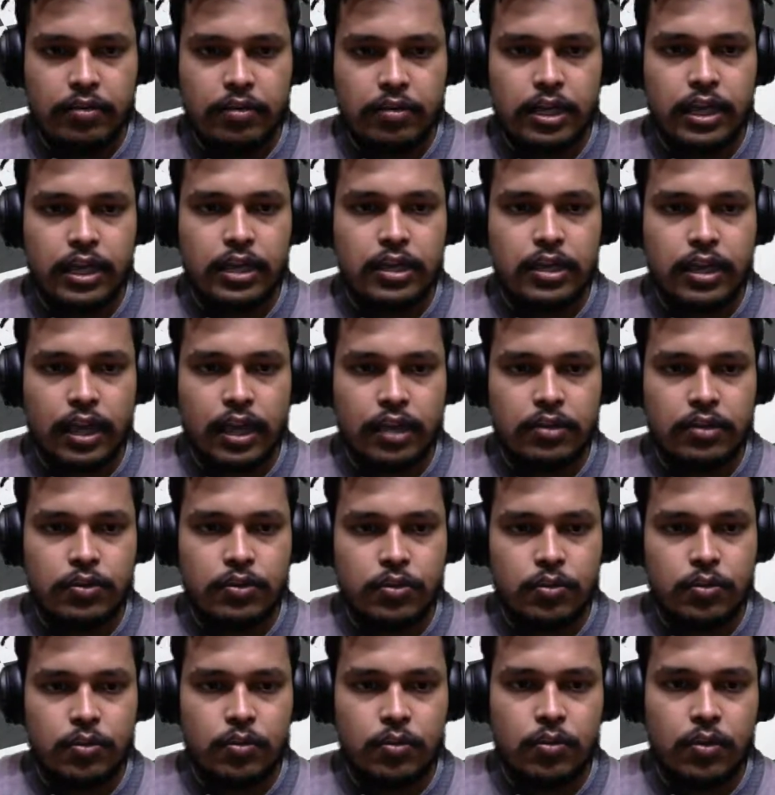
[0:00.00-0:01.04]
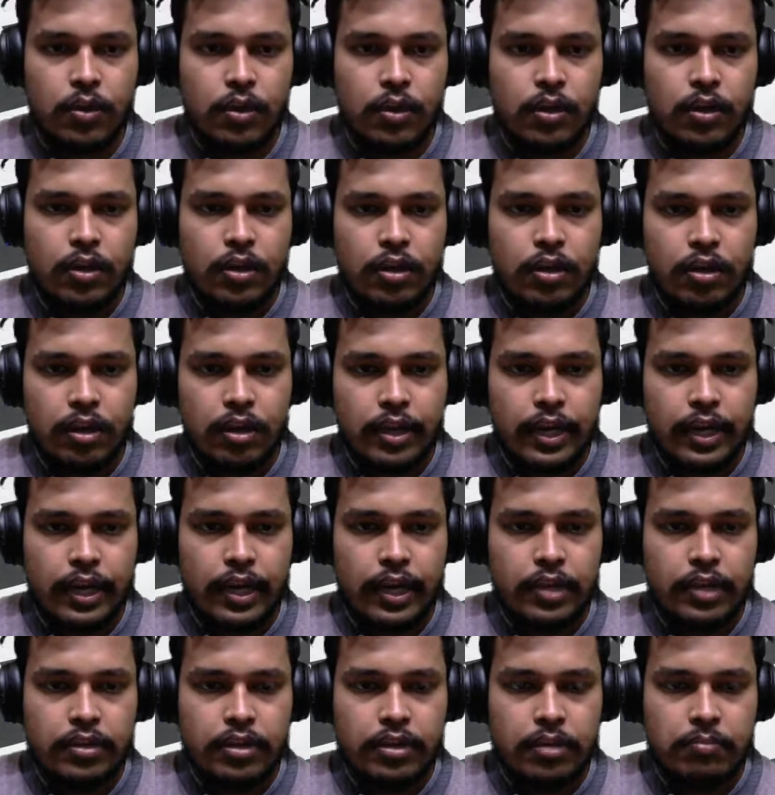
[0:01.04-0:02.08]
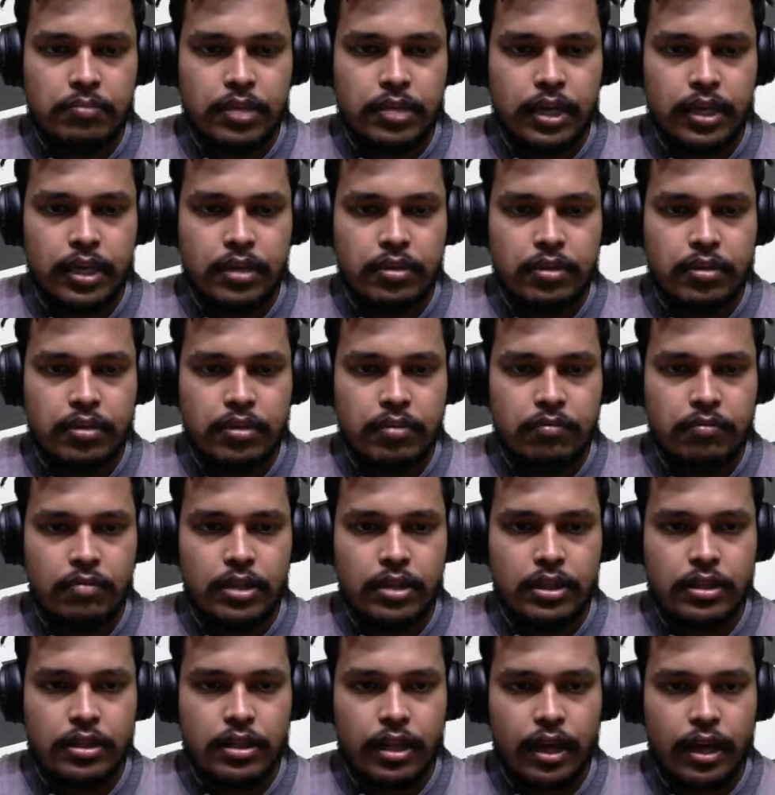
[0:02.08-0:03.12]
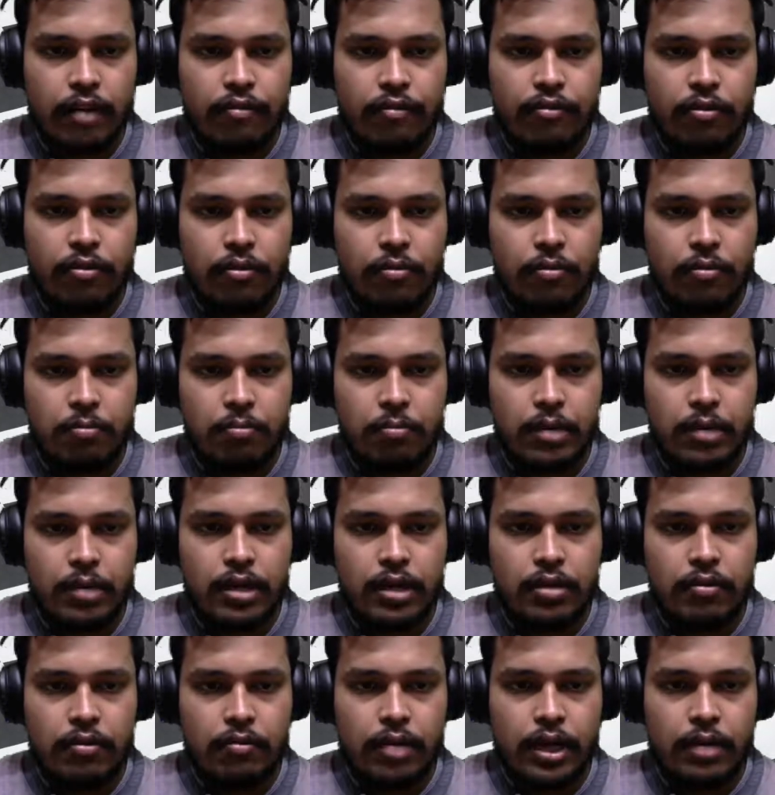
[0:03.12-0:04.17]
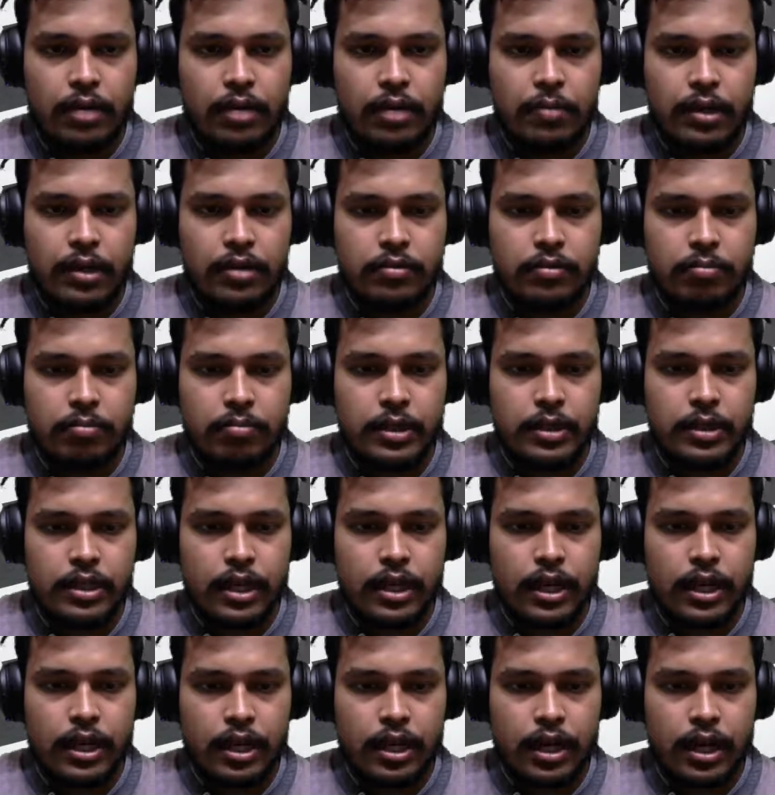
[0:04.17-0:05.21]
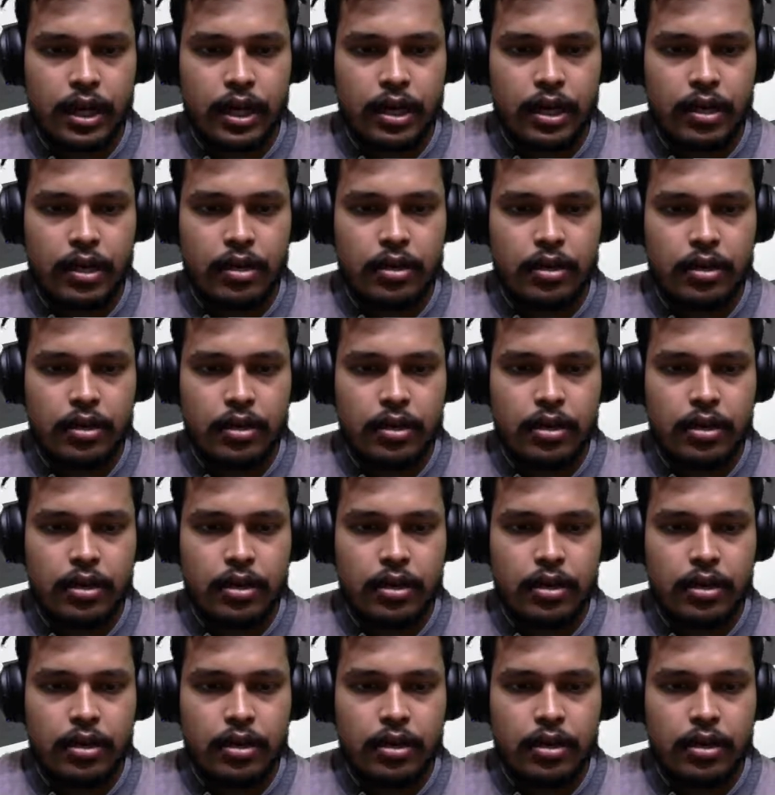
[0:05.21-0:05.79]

he tries to create some threat with a4, but white plays b3 and